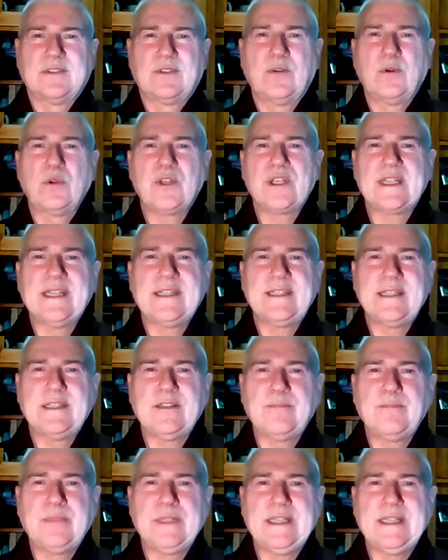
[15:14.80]
All
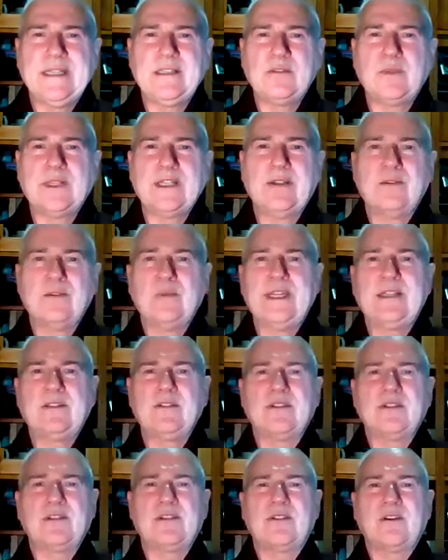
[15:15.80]
sentient beings, whether weak
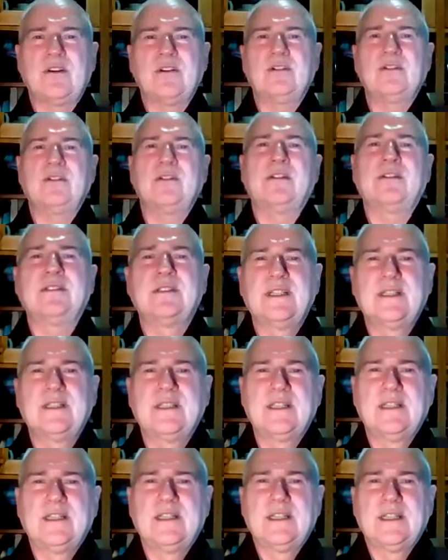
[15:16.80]
or strong,
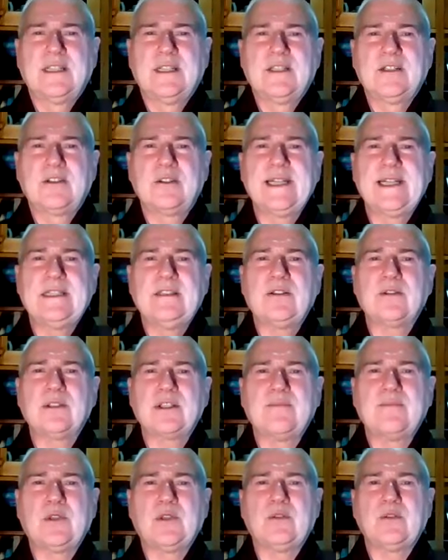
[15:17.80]
great or
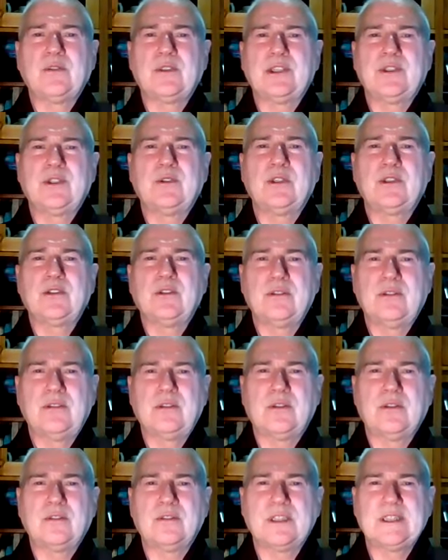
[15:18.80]
small, short or
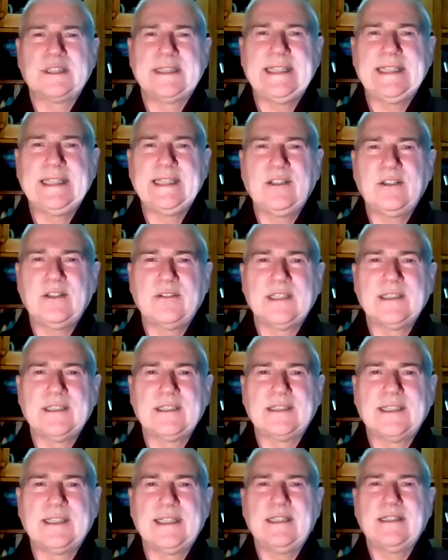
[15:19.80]
tall, seen or
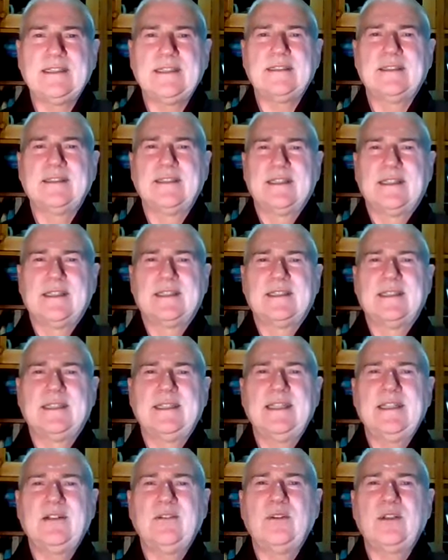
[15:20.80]
unseen,
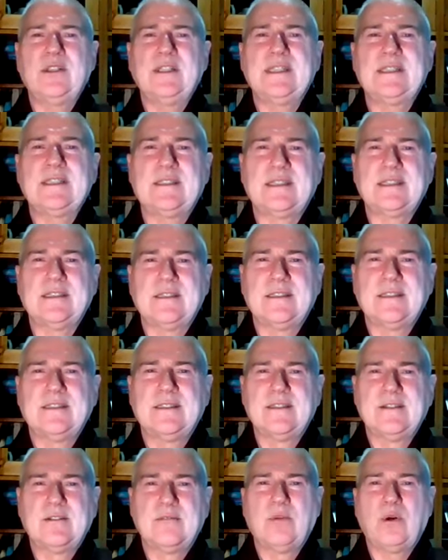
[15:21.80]
near or distant,
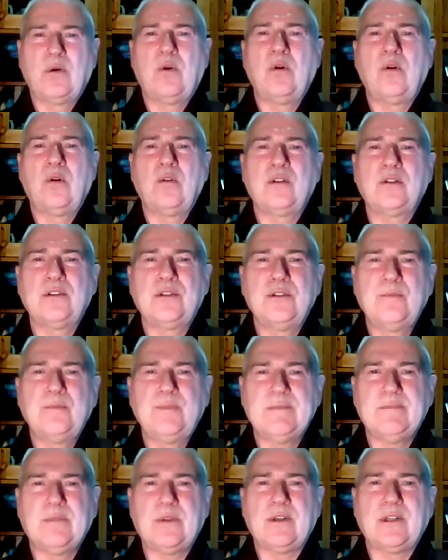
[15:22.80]
born or to
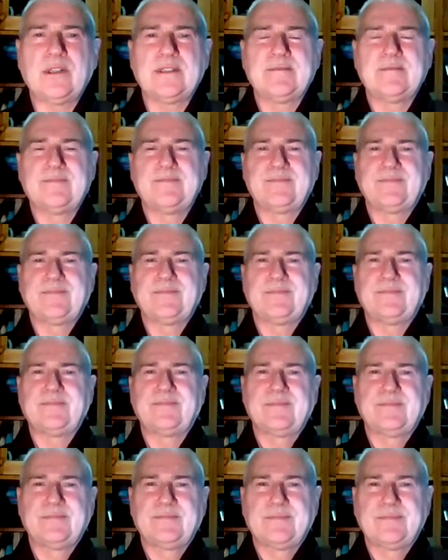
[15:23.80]
be born.
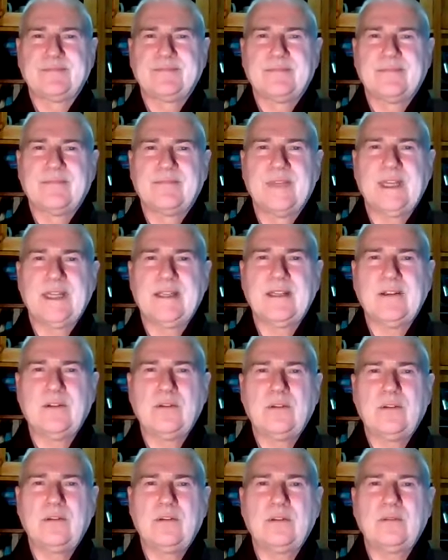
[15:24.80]
May they
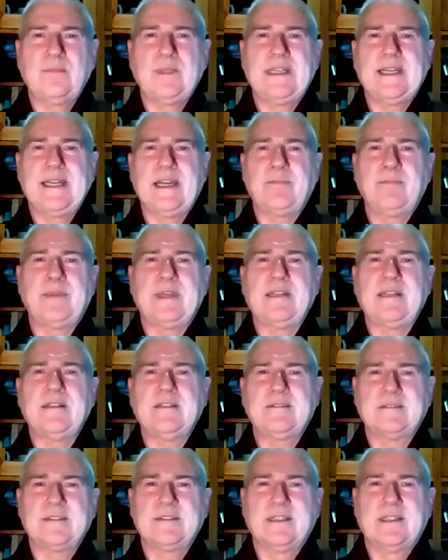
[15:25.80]
all be happy,
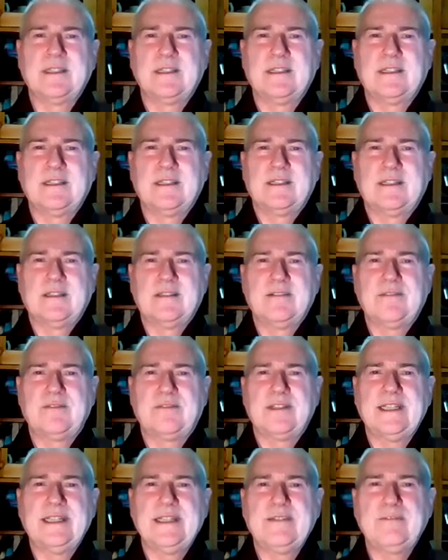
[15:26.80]

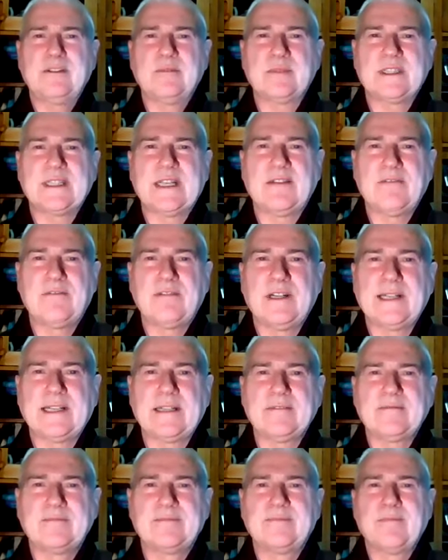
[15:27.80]
free from
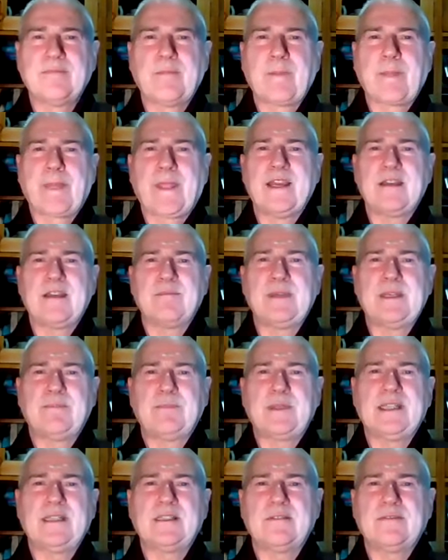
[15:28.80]
suffering, and be
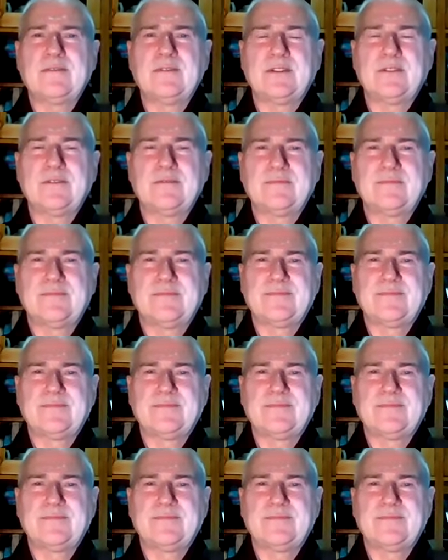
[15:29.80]
peaceful.